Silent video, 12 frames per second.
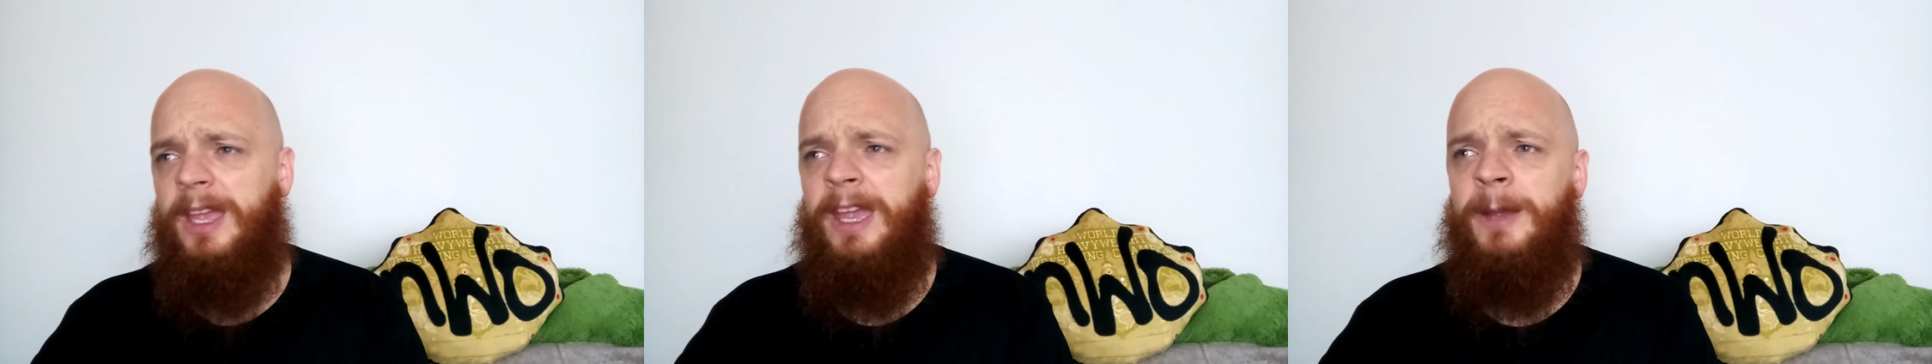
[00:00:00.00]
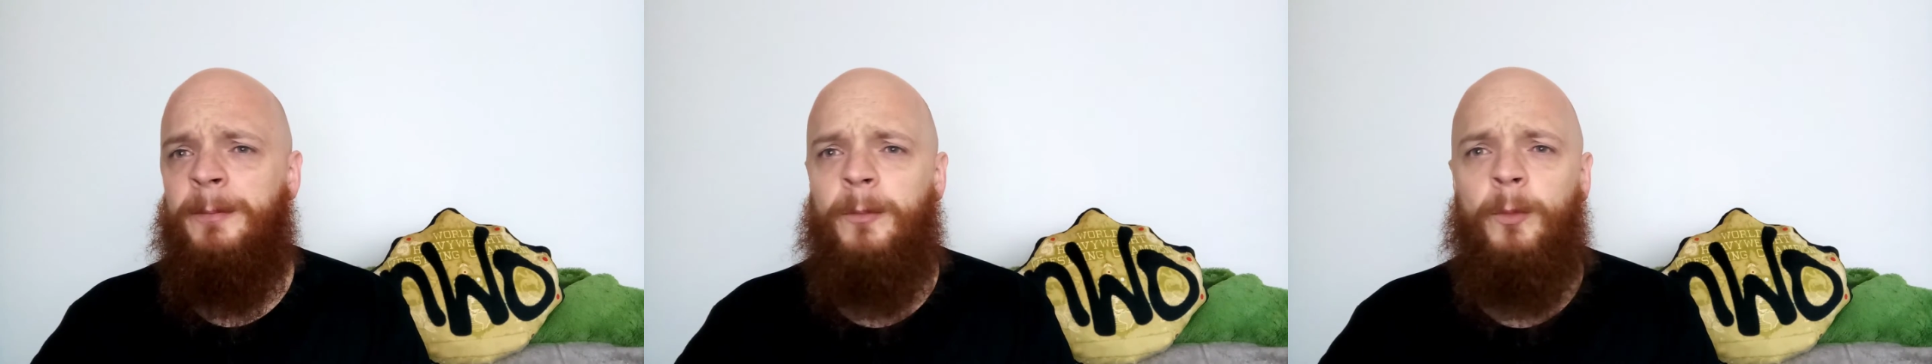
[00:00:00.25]

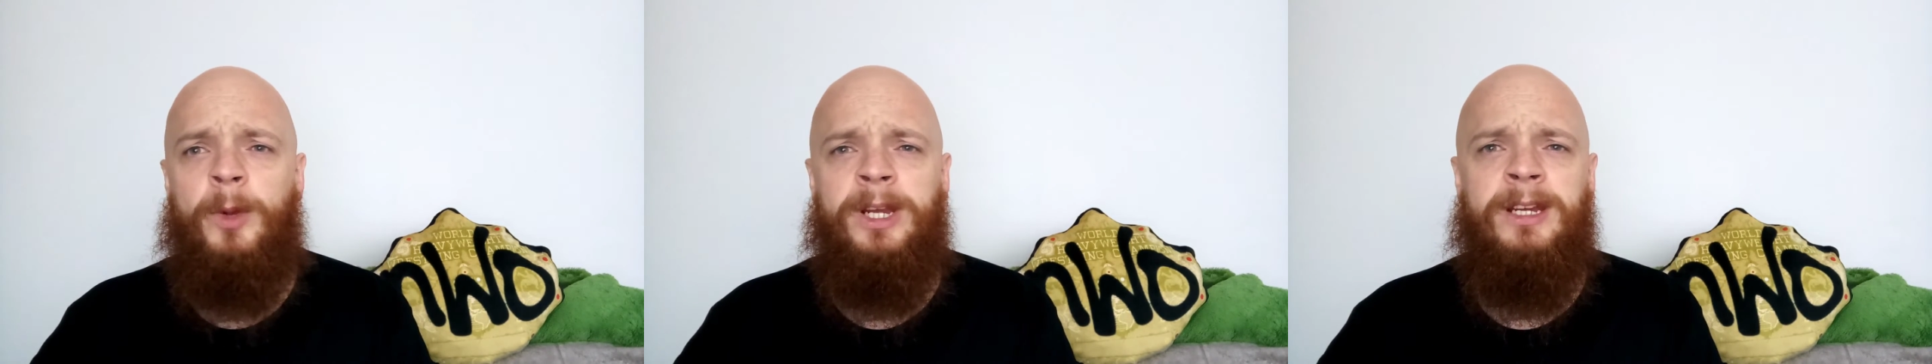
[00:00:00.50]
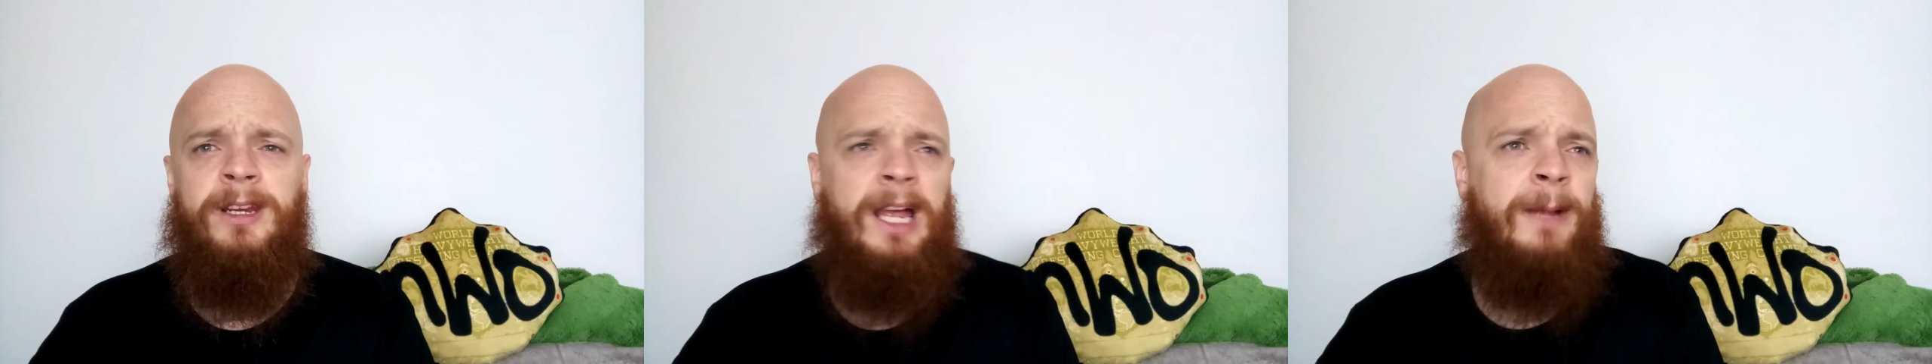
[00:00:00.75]

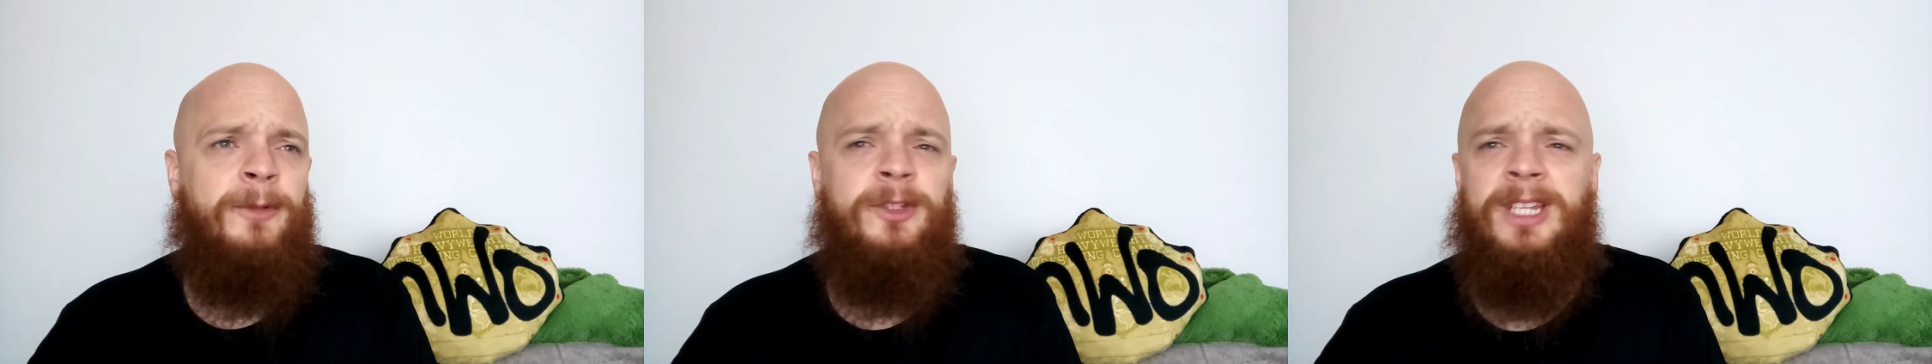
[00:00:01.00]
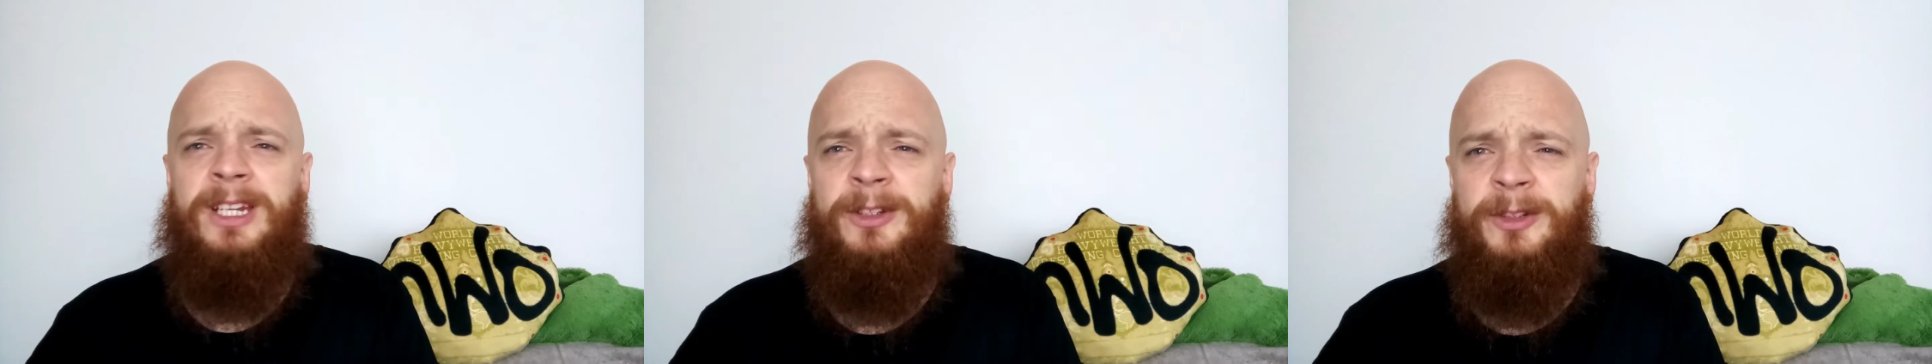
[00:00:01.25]
When I'm
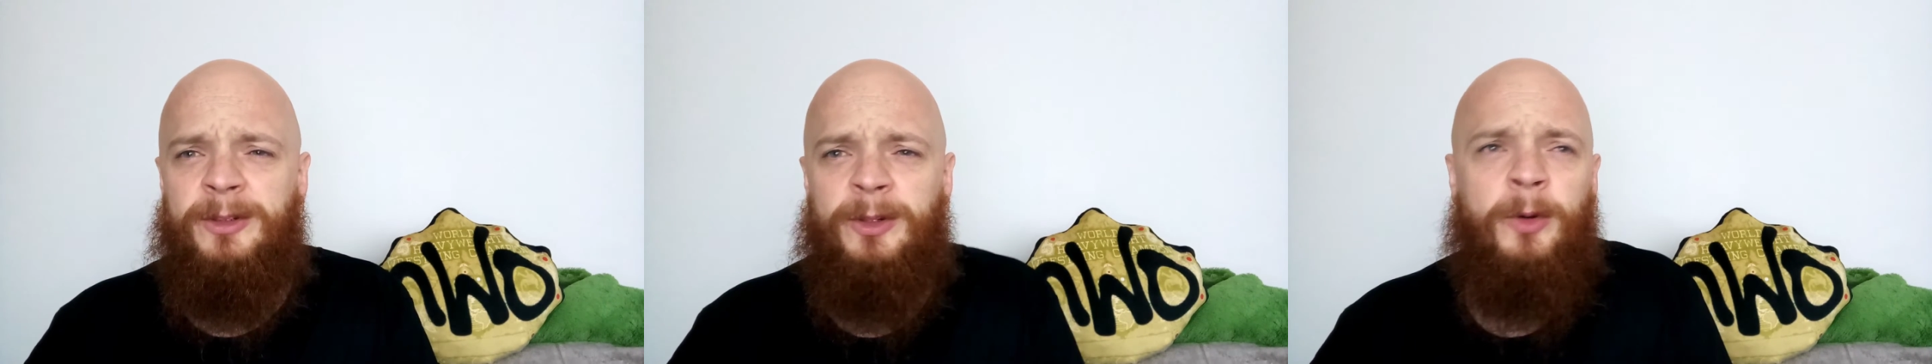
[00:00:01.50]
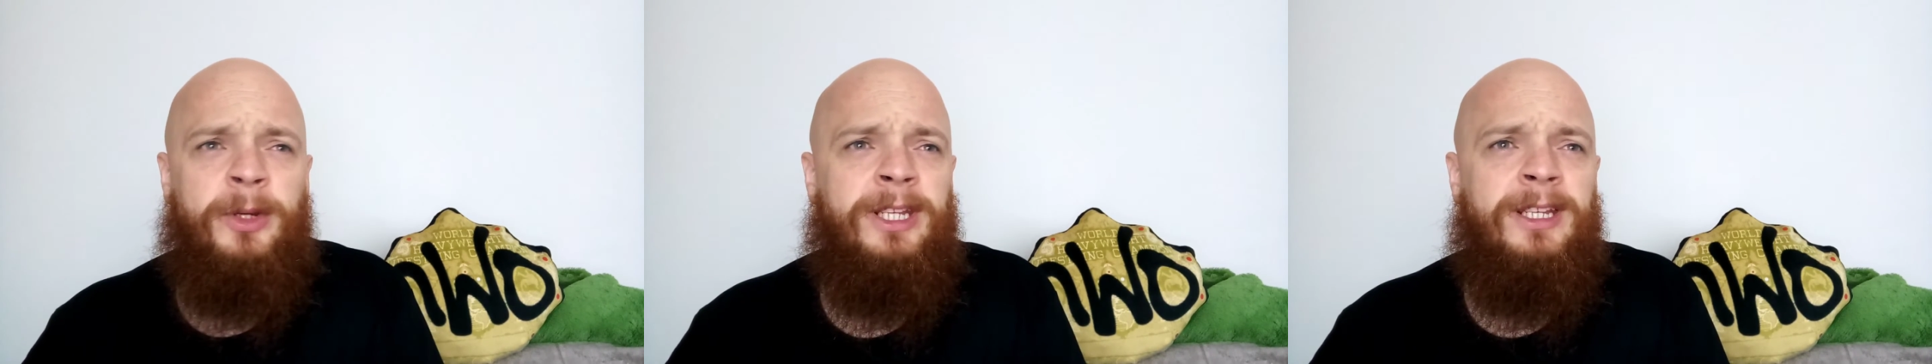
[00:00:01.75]
just kind of
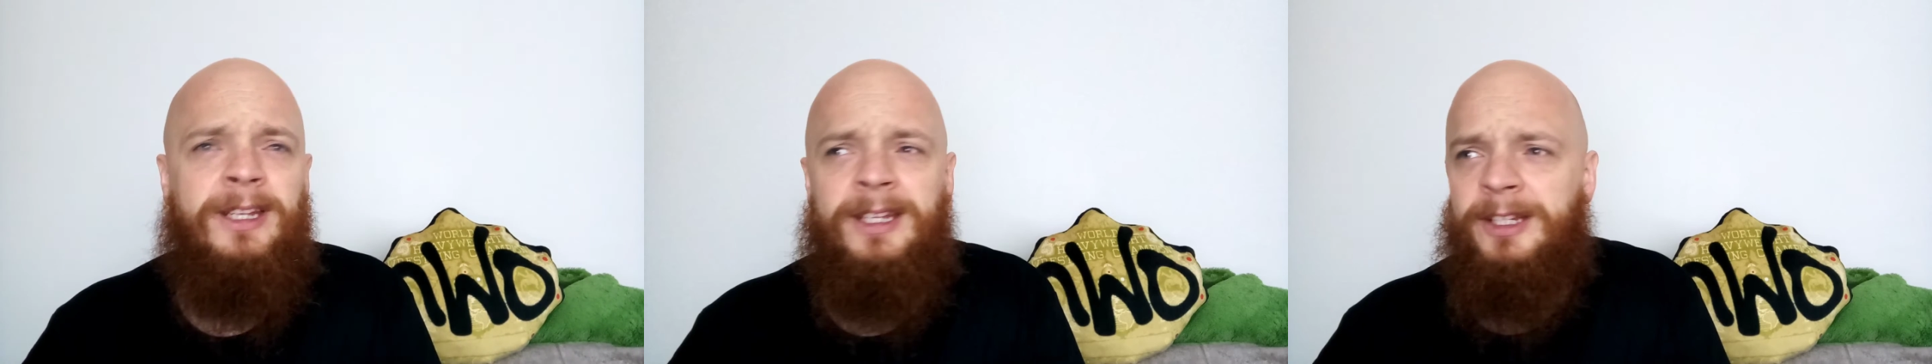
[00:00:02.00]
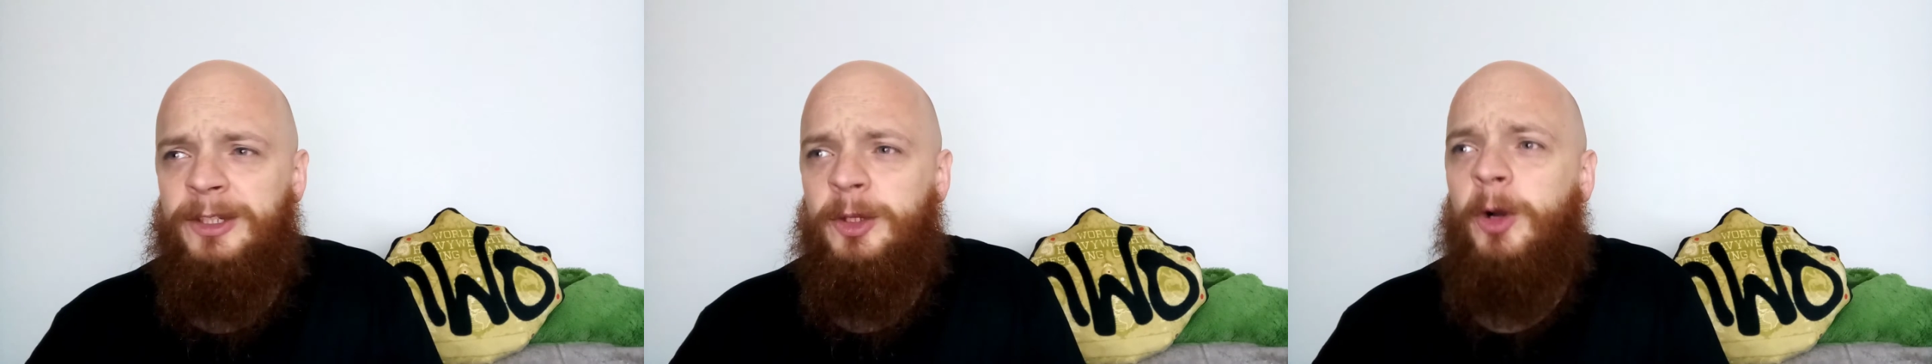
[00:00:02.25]
going to
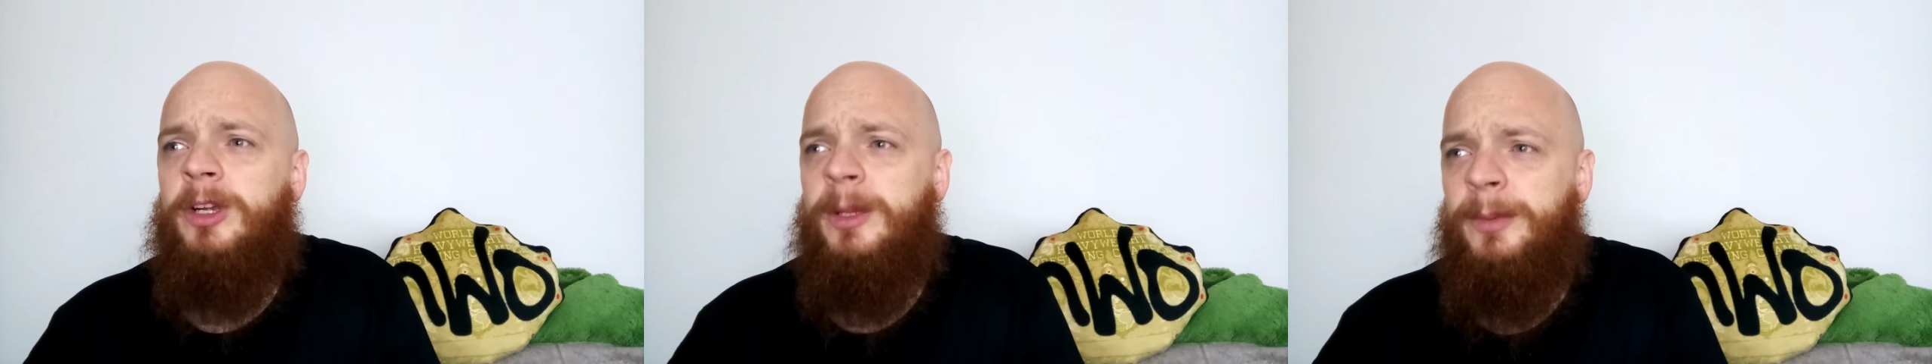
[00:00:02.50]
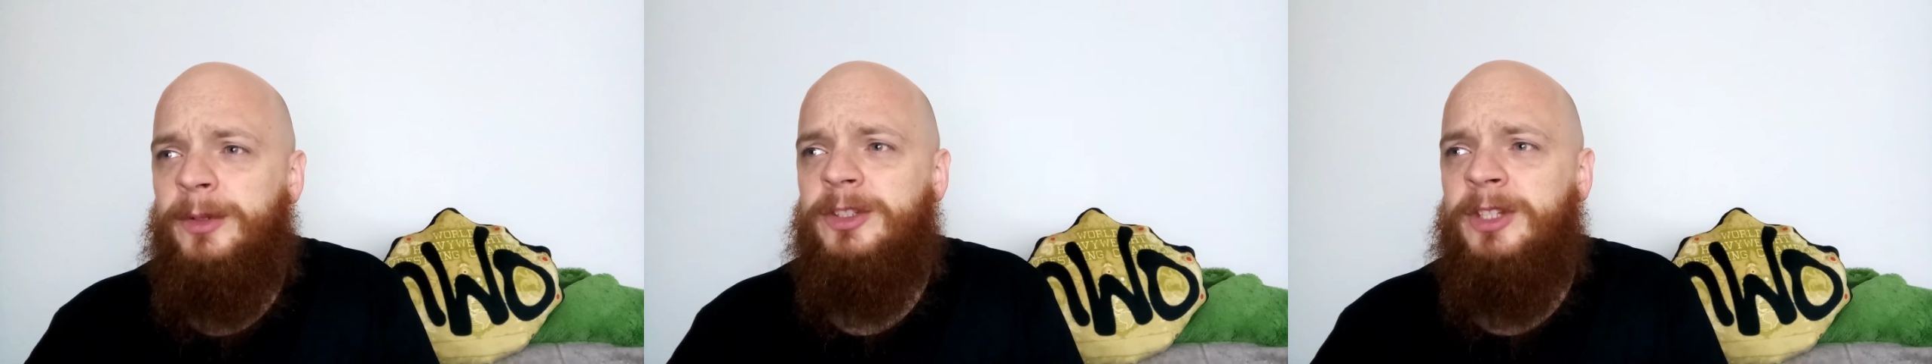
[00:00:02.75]
talk
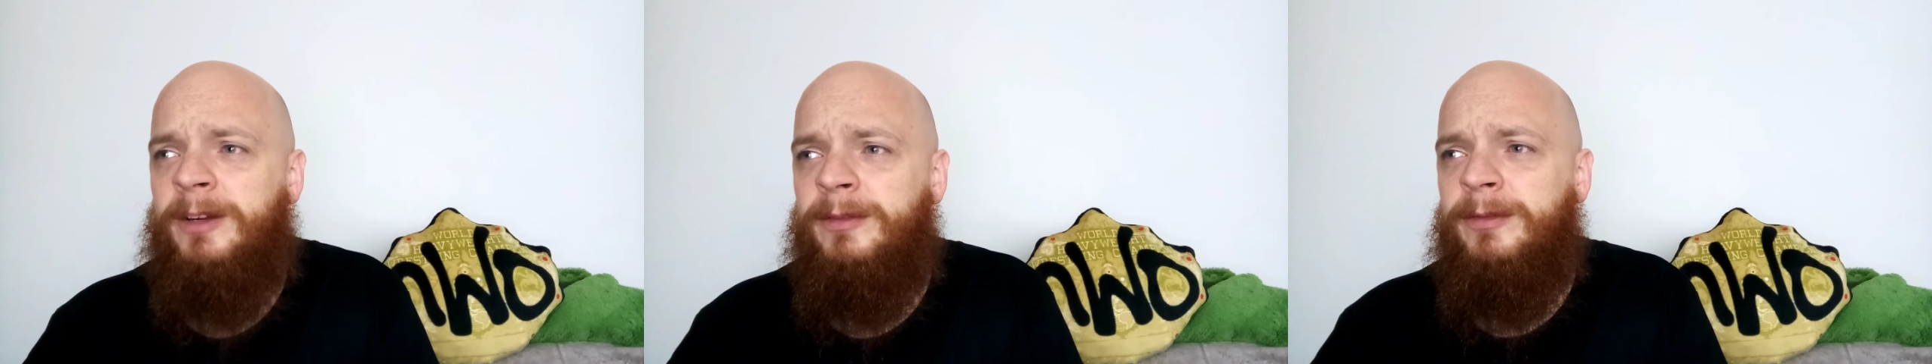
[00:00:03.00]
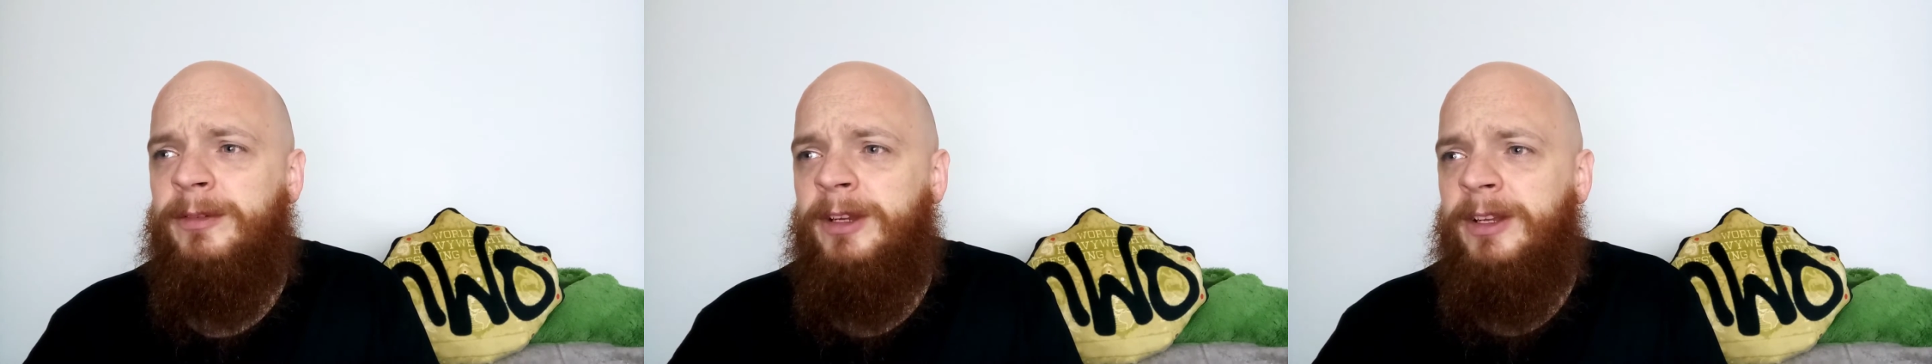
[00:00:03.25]
about
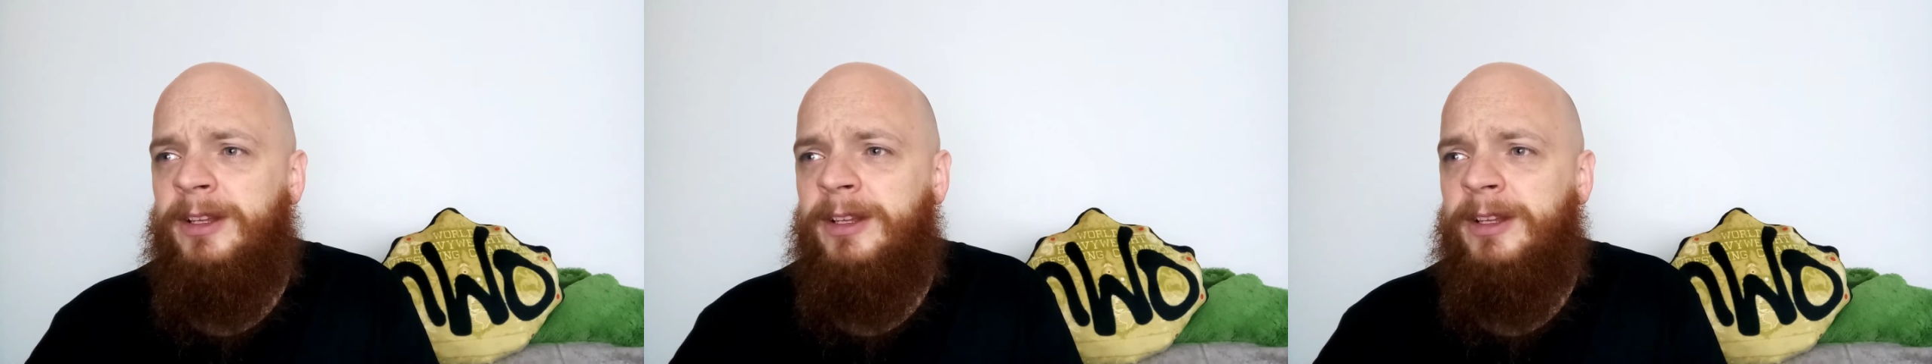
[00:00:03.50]
stuff,